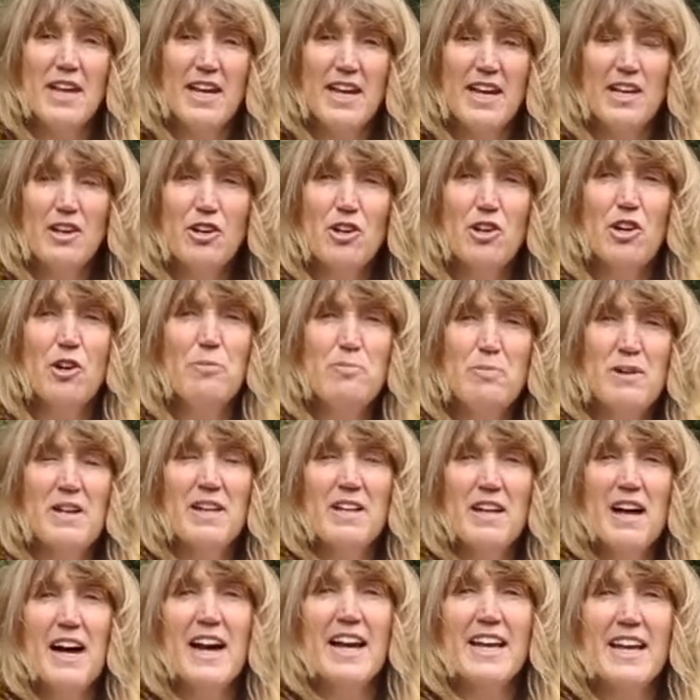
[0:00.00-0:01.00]
it could be
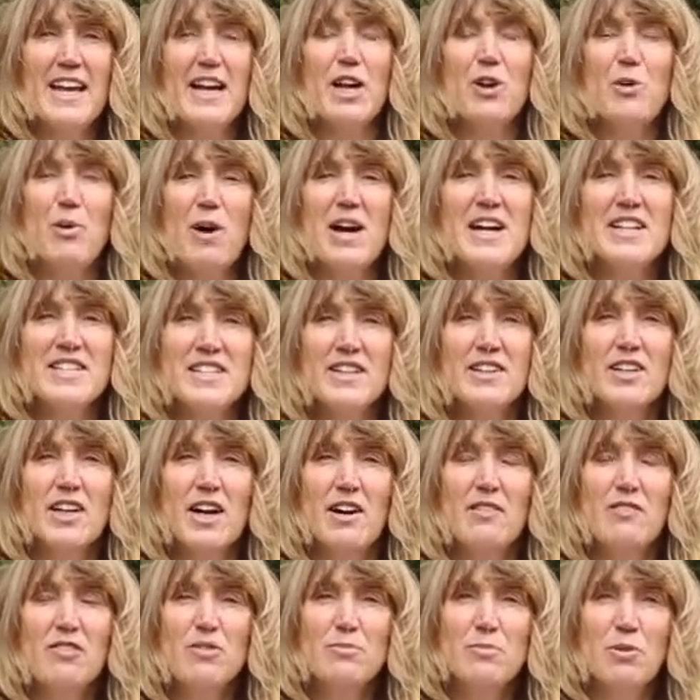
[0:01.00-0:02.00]
that I get quite
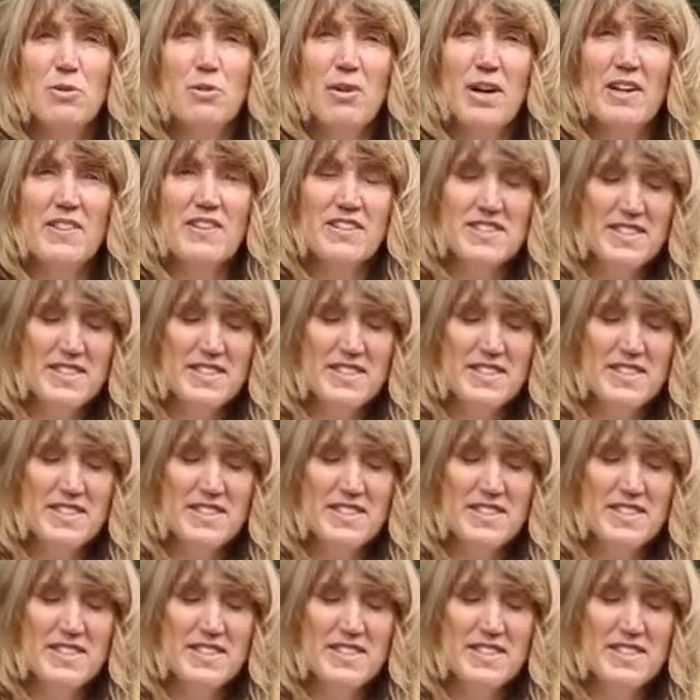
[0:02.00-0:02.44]
uncomfortable, and the